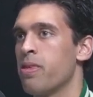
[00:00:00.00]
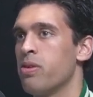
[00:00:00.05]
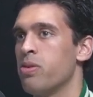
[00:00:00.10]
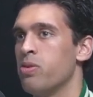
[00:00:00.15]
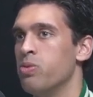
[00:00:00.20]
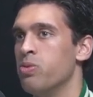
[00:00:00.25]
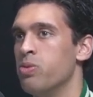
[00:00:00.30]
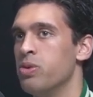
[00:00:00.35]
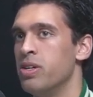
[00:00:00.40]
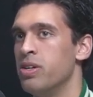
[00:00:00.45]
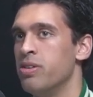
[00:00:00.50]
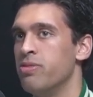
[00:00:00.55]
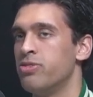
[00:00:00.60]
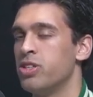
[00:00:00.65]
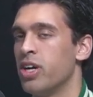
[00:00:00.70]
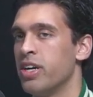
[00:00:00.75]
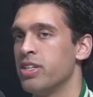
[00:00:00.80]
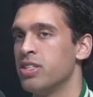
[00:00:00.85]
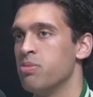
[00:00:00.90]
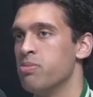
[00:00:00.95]
we've
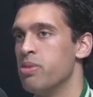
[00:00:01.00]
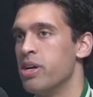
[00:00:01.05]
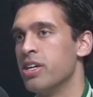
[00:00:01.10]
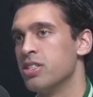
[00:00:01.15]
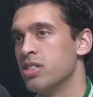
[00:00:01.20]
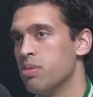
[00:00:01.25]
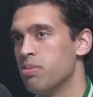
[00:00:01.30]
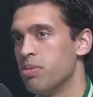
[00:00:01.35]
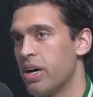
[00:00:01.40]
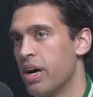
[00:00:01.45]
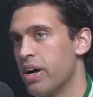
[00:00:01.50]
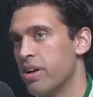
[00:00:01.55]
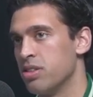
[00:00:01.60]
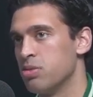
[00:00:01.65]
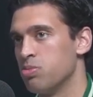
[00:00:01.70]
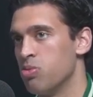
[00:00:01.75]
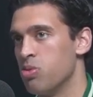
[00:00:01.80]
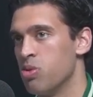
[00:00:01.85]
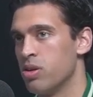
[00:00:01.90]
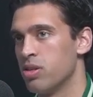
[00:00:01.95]
tried to make something out of
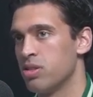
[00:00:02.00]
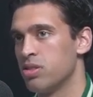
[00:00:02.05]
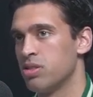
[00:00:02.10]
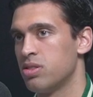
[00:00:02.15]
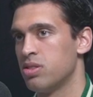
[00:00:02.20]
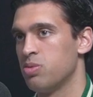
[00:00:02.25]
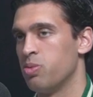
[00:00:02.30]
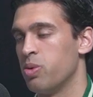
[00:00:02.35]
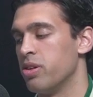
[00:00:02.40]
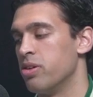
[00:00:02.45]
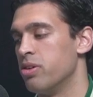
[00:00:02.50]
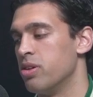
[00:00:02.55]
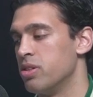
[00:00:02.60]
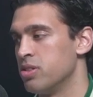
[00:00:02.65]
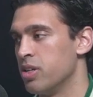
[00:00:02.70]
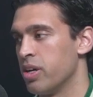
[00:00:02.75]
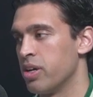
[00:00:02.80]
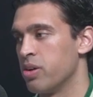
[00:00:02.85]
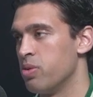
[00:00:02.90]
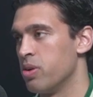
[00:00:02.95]
sports, whether it's
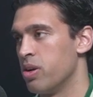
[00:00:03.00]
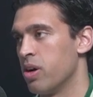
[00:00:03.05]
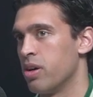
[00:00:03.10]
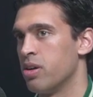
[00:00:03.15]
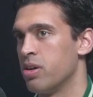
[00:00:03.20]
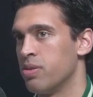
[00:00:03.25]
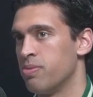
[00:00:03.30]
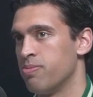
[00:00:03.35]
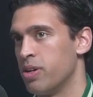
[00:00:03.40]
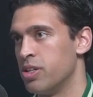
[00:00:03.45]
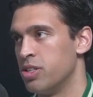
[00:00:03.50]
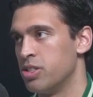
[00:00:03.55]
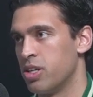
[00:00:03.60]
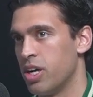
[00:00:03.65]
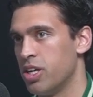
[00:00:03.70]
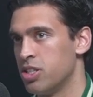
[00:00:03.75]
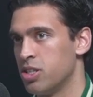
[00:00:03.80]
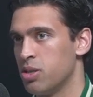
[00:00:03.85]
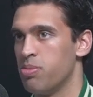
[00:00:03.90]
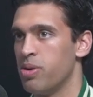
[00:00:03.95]
like we got our
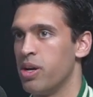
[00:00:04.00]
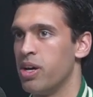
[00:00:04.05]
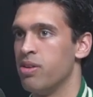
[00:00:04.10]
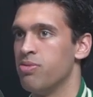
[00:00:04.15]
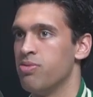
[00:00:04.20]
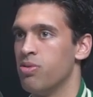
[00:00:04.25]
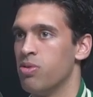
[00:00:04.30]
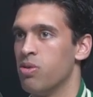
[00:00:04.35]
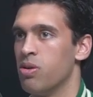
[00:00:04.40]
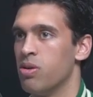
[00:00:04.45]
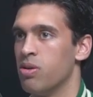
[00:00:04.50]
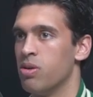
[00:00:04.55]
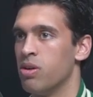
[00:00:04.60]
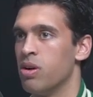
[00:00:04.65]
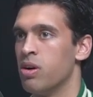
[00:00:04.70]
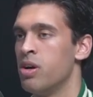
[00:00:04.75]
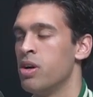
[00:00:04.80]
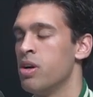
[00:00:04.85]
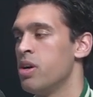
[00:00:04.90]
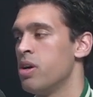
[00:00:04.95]
education paid
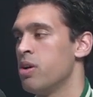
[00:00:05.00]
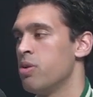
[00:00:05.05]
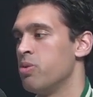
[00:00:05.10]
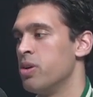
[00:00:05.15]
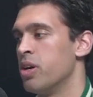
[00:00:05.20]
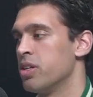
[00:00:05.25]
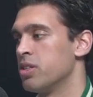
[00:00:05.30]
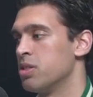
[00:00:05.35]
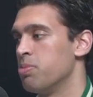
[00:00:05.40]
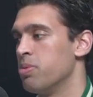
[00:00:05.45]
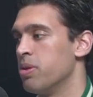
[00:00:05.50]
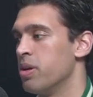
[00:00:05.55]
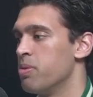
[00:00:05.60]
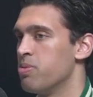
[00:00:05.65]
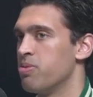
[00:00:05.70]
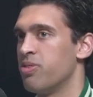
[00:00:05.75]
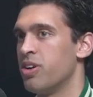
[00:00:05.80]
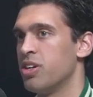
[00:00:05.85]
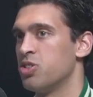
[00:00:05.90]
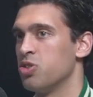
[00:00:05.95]
for, we got to play
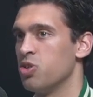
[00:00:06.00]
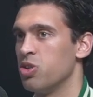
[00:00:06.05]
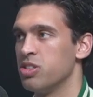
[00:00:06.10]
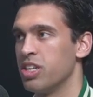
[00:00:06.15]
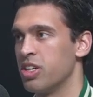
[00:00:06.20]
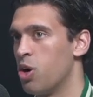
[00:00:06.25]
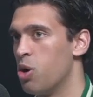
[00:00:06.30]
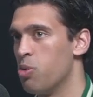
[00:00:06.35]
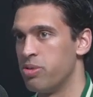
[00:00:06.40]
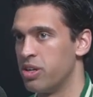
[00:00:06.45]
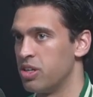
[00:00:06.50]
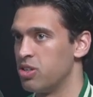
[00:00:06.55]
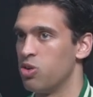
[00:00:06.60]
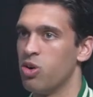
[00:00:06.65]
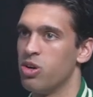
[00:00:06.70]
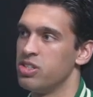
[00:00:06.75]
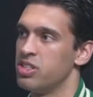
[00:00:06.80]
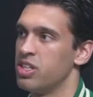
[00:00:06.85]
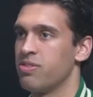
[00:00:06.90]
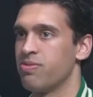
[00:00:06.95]
professional, or it's like opening
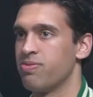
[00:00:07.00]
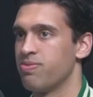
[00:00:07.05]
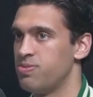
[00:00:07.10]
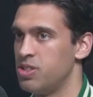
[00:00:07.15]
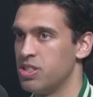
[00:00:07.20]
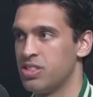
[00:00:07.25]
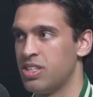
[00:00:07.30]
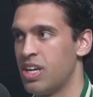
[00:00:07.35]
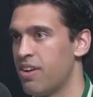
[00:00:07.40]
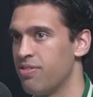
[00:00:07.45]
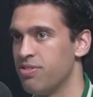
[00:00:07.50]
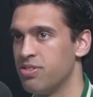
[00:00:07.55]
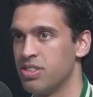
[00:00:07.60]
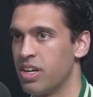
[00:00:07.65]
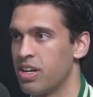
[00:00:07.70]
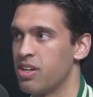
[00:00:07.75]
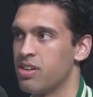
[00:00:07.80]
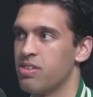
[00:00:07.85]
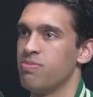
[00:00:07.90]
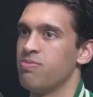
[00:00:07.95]
doors, like just to have this,
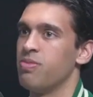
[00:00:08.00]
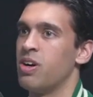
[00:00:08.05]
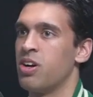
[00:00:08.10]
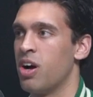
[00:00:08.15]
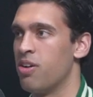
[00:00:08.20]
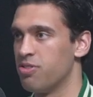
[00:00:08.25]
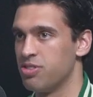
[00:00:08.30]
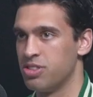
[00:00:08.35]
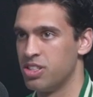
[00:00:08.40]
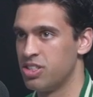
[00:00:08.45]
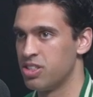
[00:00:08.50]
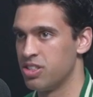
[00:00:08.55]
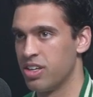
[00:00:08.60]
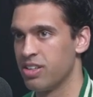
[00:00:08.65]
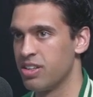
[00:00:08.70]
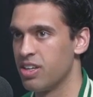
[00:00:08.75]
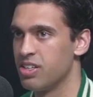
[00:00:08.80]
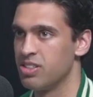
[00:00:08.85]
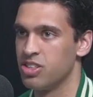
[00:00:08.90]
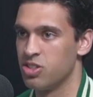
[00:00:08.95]
like a conversation like
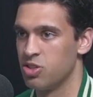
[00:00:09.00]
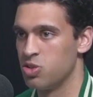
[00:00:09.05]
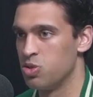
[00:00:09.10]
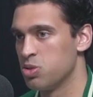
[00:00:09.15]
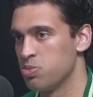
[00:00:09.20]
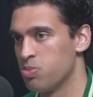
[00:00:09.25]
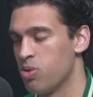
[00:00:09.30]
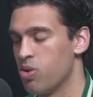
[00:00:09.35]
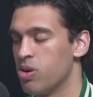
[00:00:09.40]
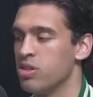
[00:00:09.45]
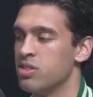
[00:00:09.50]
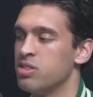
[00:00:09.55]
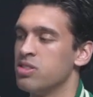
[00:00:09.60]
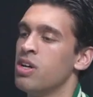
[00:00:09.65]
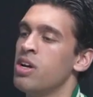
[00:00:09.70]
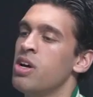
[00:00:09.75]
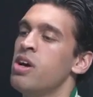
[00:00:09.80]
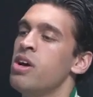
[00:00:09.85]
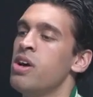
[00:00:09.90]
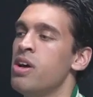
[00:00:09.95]
this is through yep. sports.
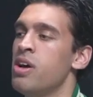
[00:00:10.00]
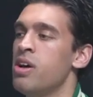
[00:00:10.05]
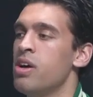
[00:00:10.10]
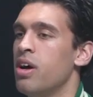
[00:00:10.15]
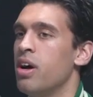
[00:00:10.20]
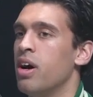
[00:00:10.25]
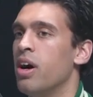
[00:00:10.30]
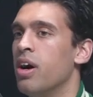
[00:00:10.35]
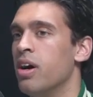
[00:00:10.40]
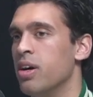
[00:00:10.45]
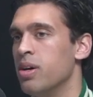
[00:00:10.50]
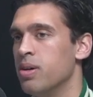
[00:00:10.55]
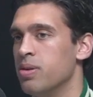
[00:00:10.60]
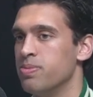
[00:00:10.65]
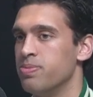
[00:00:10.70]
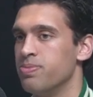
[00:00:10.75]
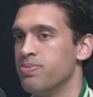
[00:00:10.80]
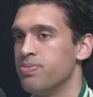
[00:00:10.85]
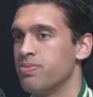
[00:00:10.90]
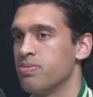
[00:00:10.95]
Yeah.
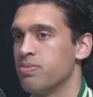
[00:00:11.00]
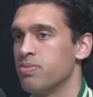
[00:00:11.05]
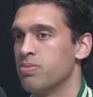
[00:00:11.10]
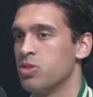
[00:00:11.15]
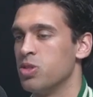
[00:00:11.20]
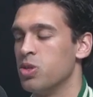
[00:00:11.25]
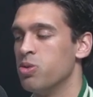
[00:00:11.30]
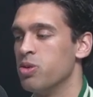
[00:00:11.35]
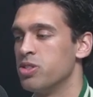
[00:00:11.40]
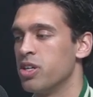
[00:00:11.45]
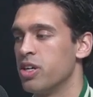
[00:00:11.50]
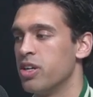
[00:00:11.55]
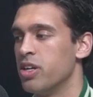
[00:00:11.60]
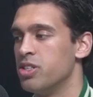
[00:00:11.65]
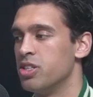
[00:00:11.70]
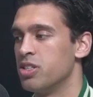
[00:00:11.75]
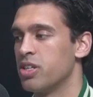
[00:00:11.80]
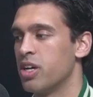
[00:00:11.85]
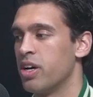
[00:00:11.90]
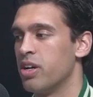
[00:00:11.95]
Um, so we're trying to
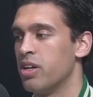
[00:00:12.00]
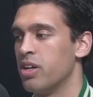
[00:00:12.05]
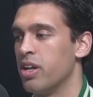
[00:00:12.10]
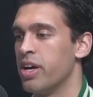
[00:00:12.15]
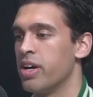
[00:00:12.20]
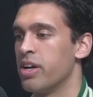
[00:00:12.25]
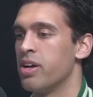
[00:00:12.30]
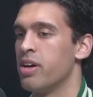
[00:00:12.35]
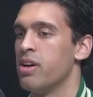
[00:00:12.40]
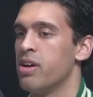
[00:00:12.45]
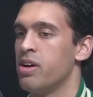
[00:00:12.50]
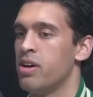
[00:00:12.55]
just kind of like